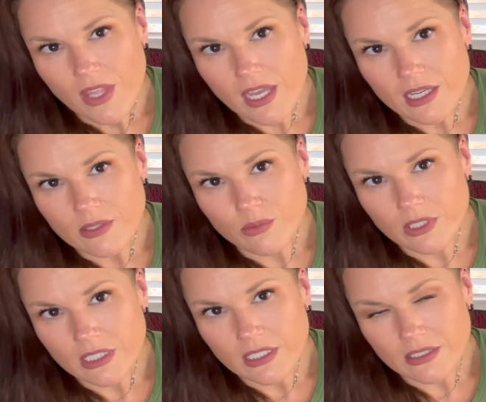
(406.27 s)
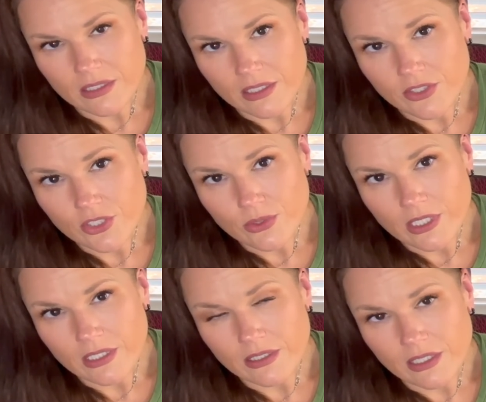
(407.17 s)
And it really excites you. It
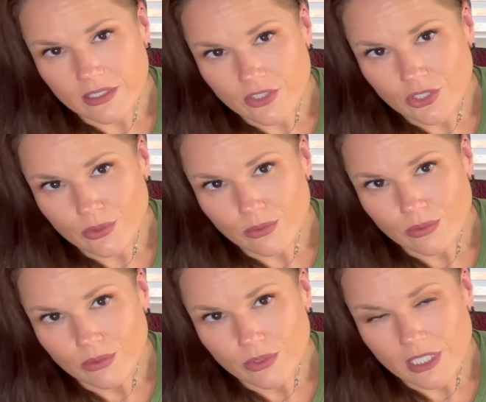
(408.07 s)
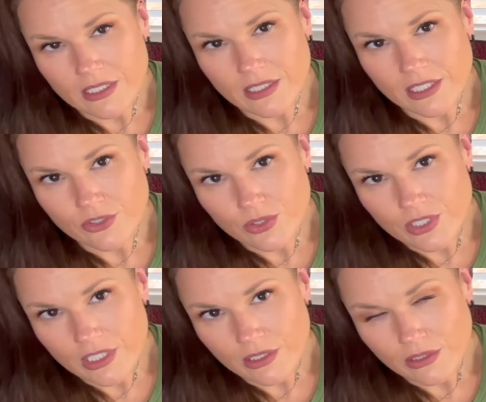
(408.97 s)
ignites you. It's
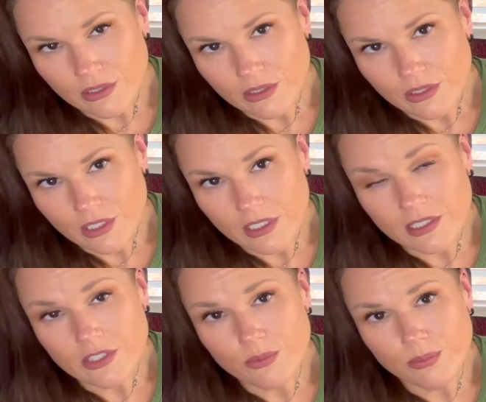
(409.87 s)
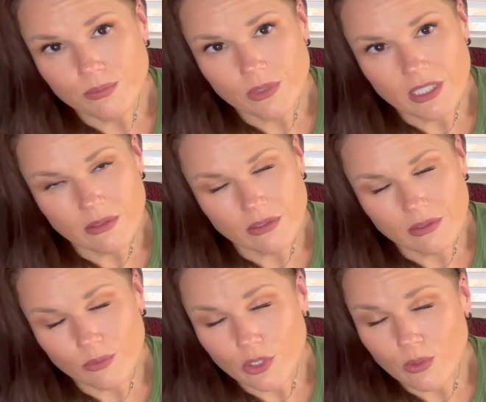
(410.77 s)
interesting. It
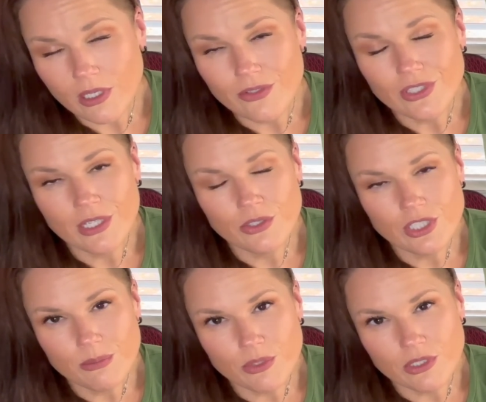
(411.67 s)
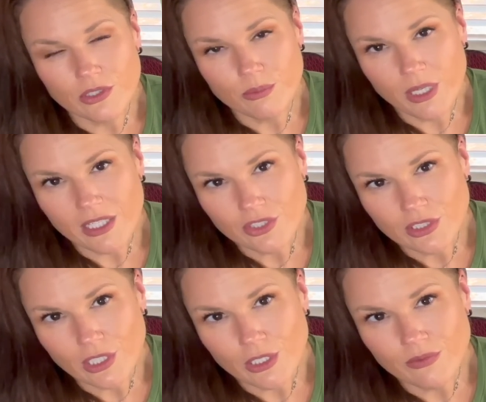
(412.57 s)
requires energy, but a good
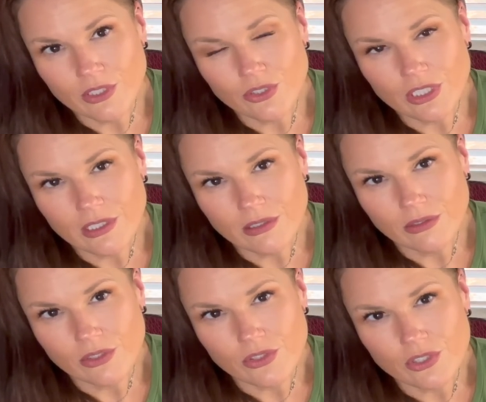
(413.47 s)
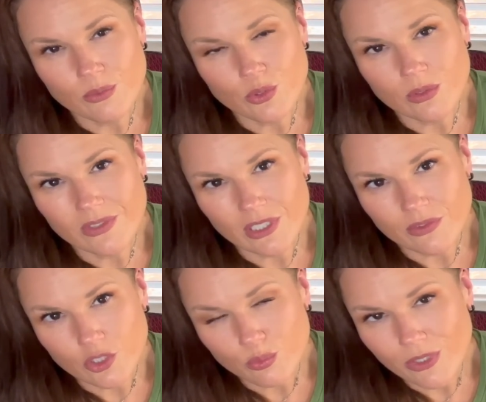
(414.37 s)
passionate kind of energy. There's some sort of
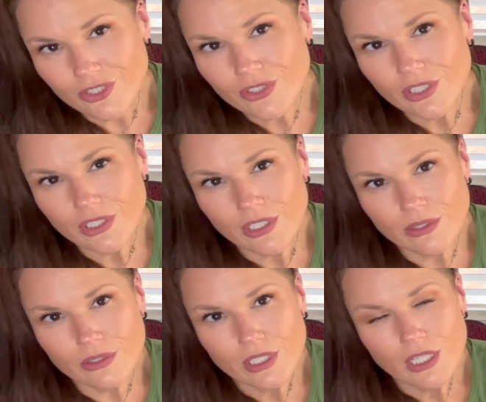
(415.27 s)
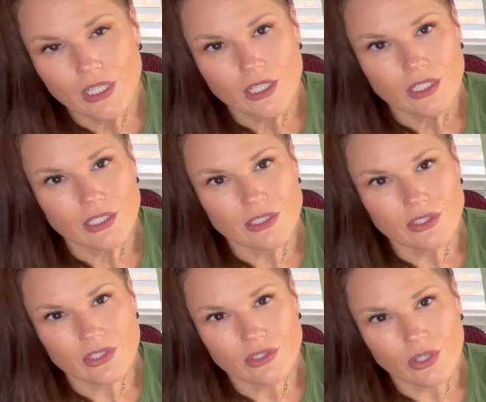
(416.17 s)
self-expression in here. And a
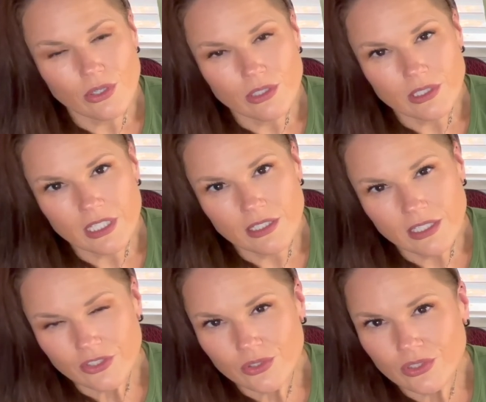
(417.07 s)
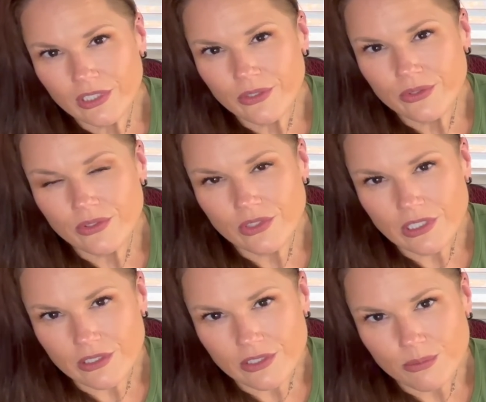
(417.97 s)
star, it connects you to other
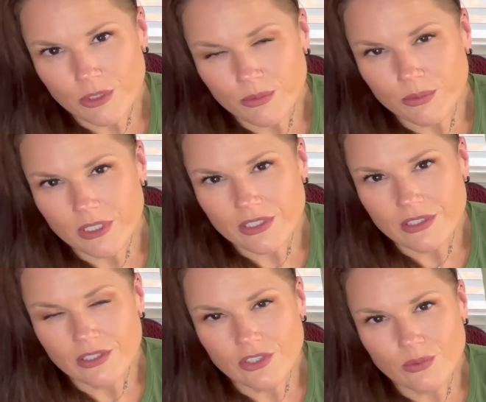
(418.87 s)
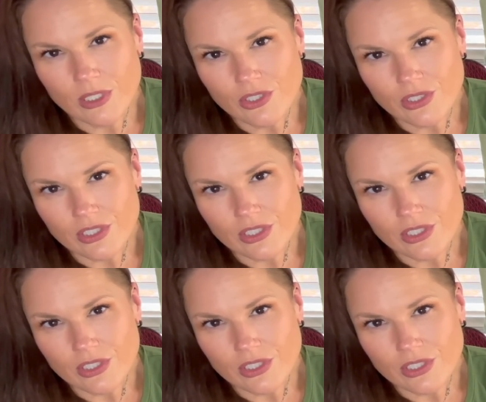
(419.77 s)
things. People, places, situations.